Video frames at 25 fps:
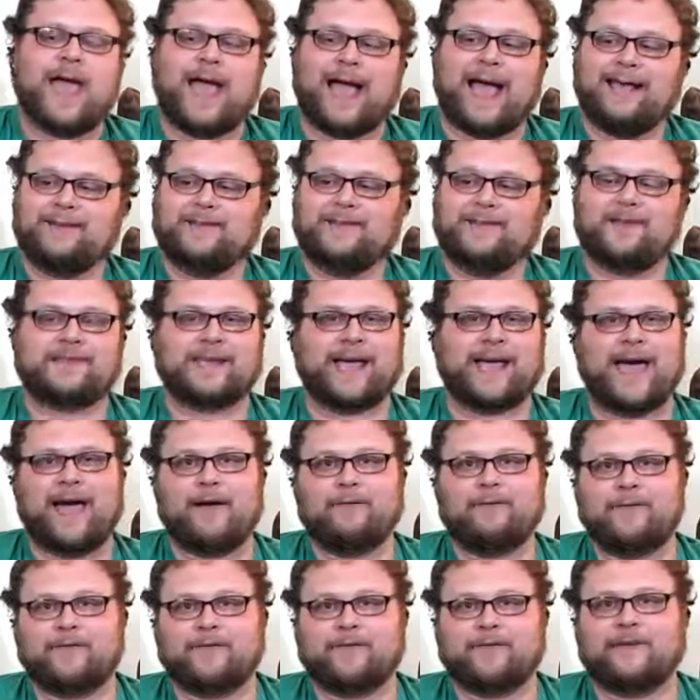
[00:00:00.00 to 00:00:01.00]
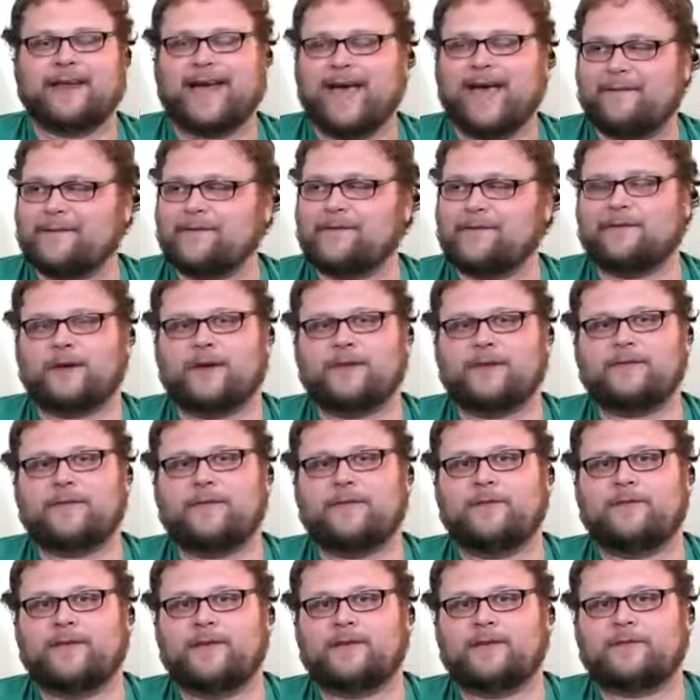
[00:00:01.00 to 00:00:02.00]
As does Avacyn. Avacyn
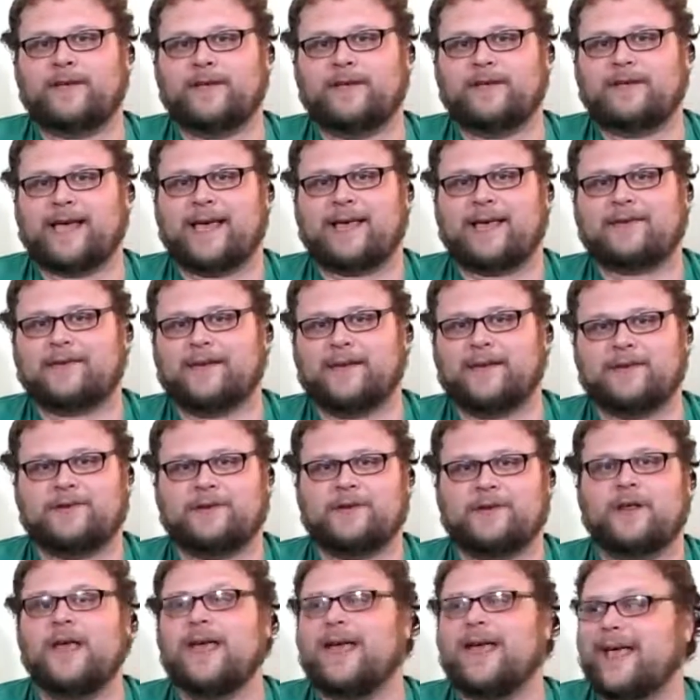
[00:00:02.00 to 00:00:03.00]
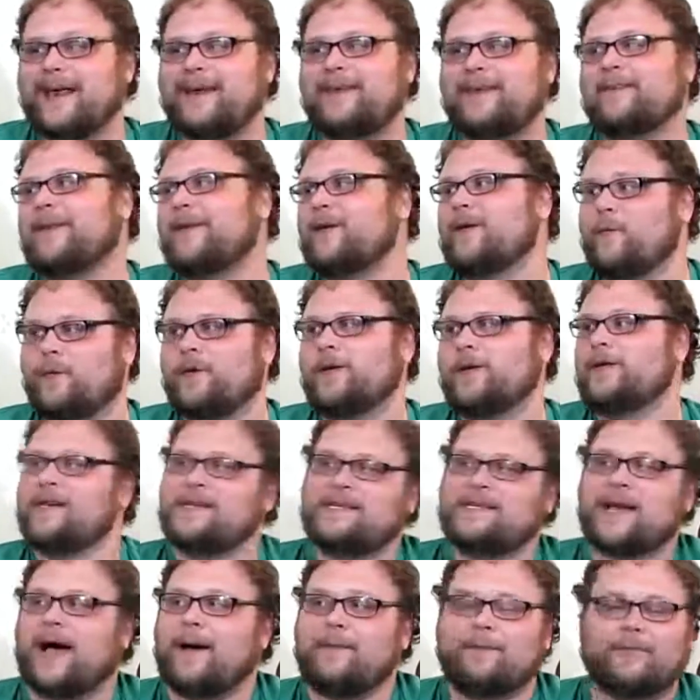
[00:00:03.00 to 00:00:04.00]
also feels like taxation and is like one of
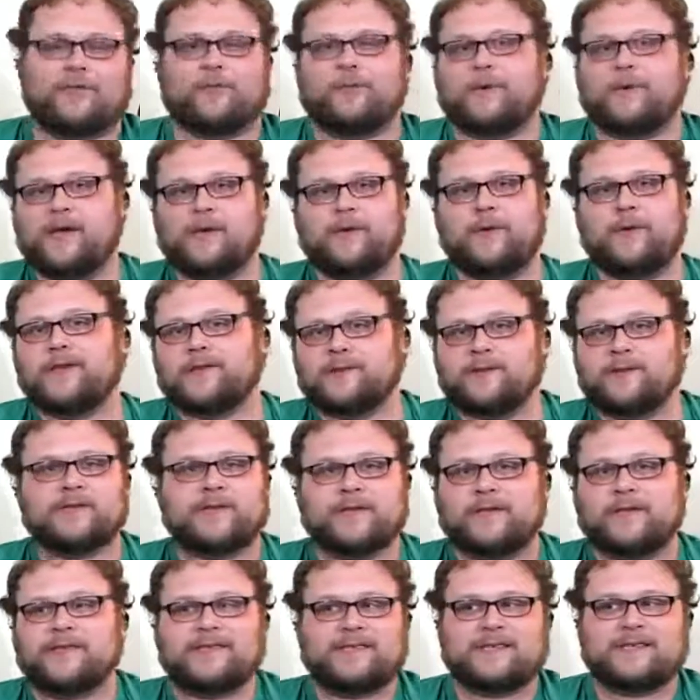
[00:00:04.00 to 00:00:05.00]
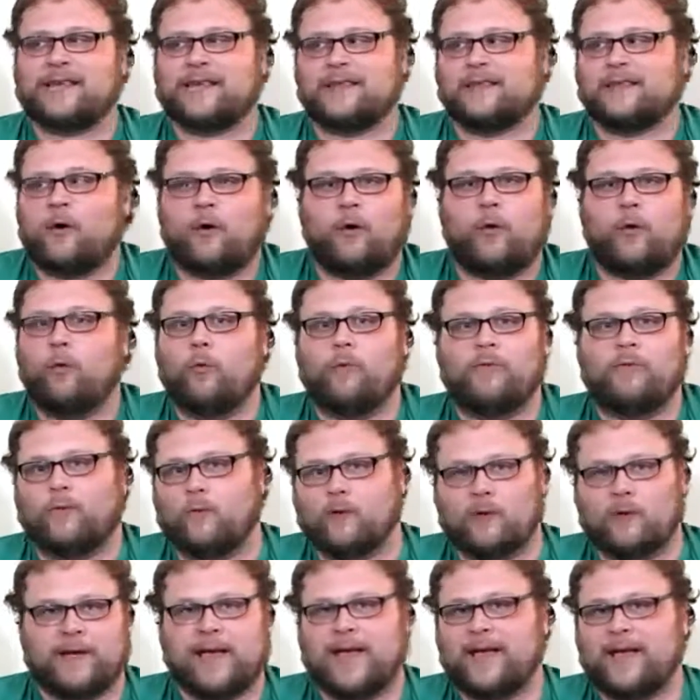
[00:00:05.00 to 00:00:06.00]
the top 3 creatures in the whole
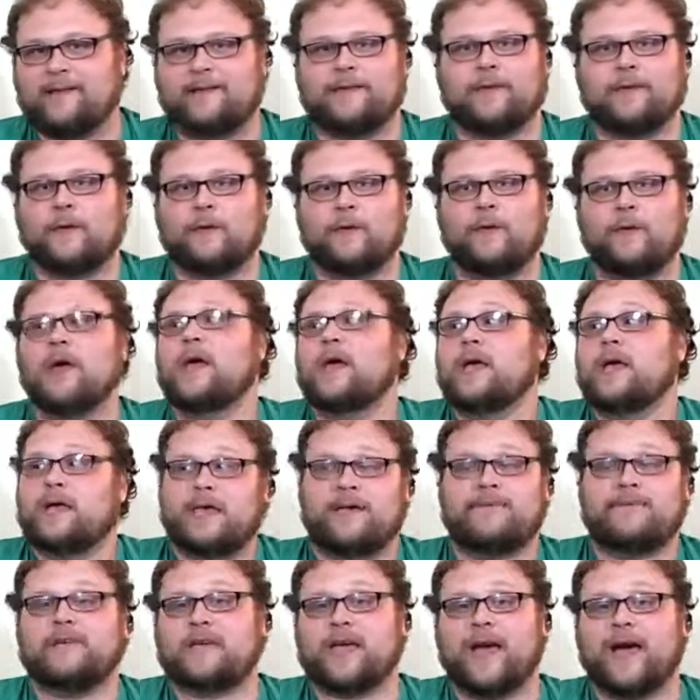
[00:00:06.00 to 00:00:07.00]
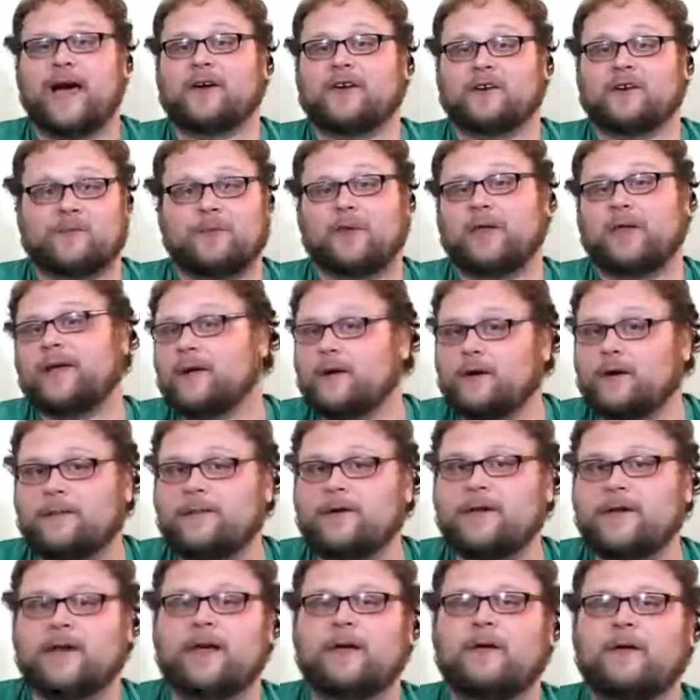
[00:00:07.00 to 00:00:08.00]
format. So if you got her player,
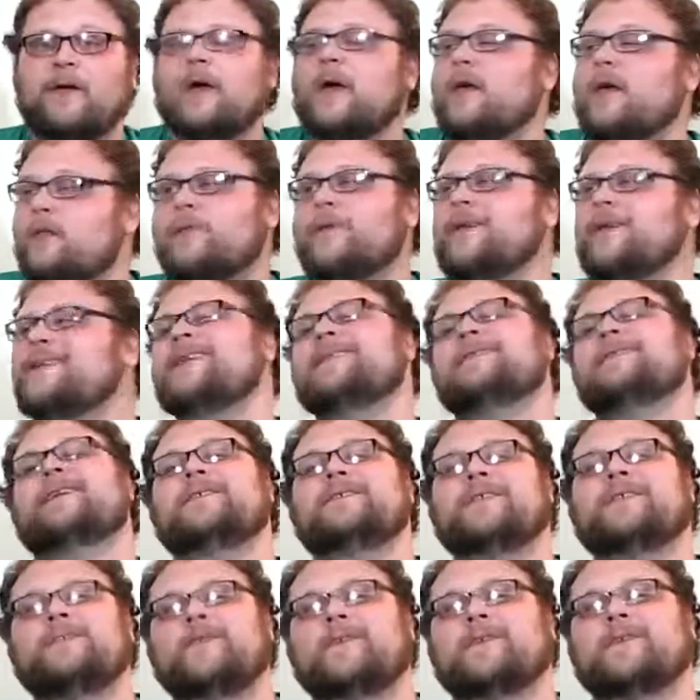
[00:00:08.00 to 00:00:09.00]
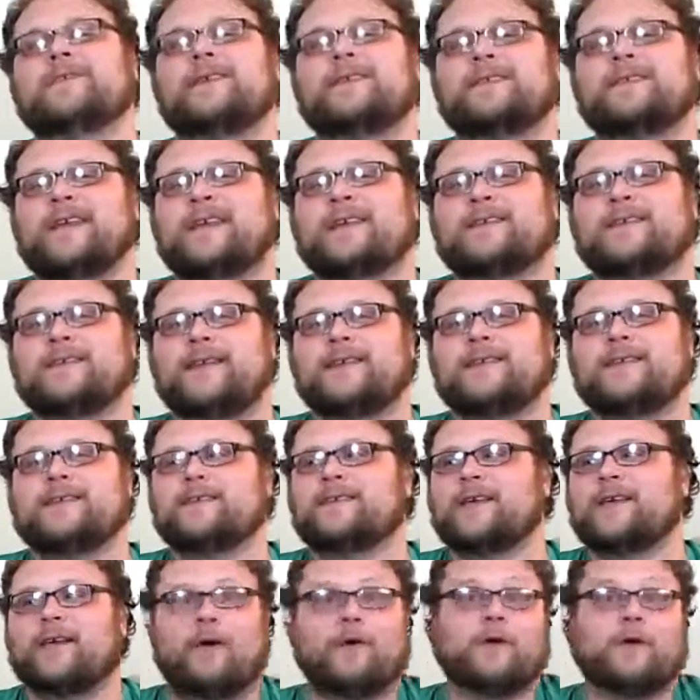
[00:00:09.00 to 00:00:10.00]
the reason I say she feels like taxation
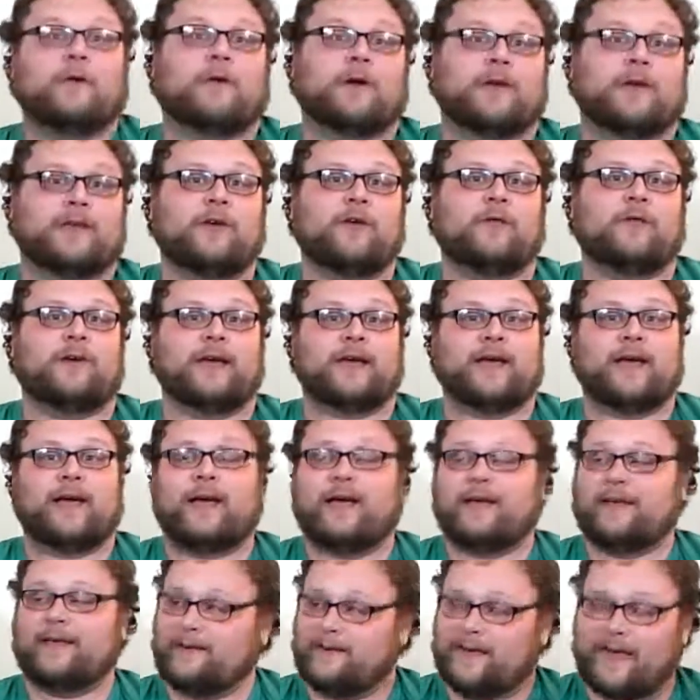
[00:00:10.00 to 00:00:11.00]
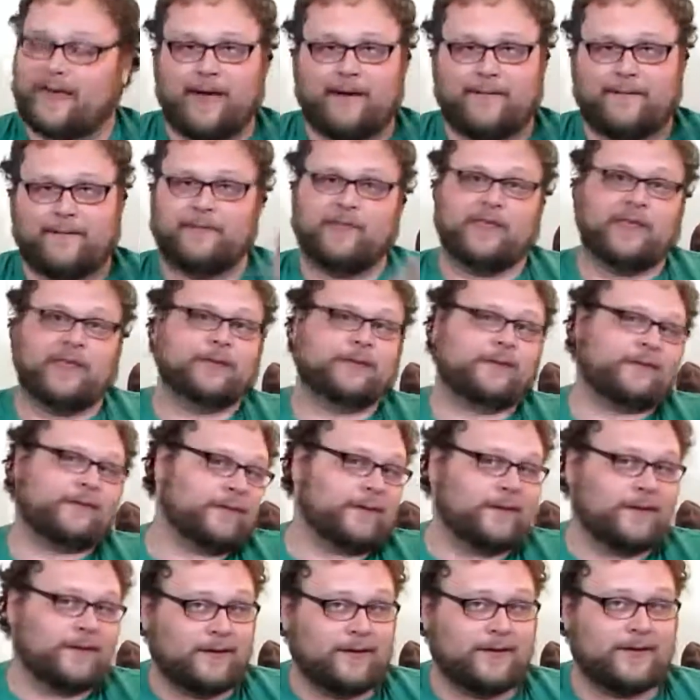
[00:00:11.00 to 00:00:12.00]
is like, oh, you want to kill my guys? Have
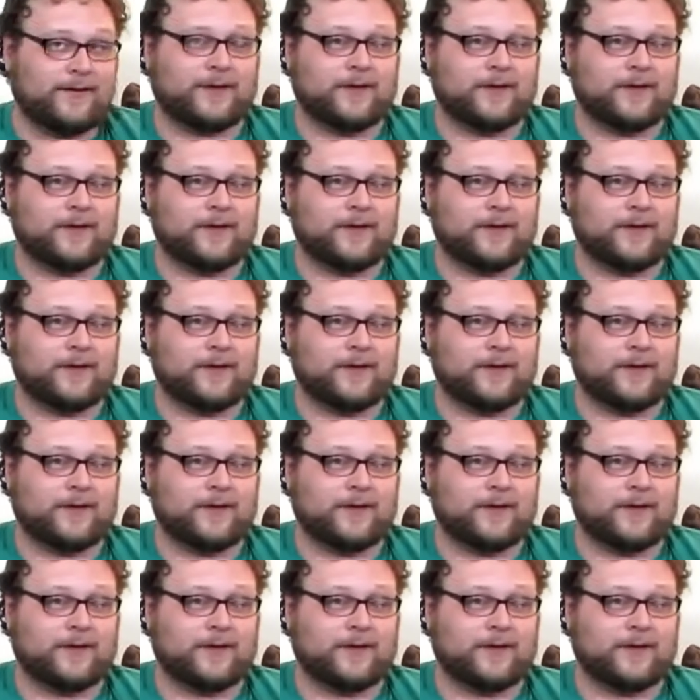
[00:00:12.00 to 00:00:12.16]
this.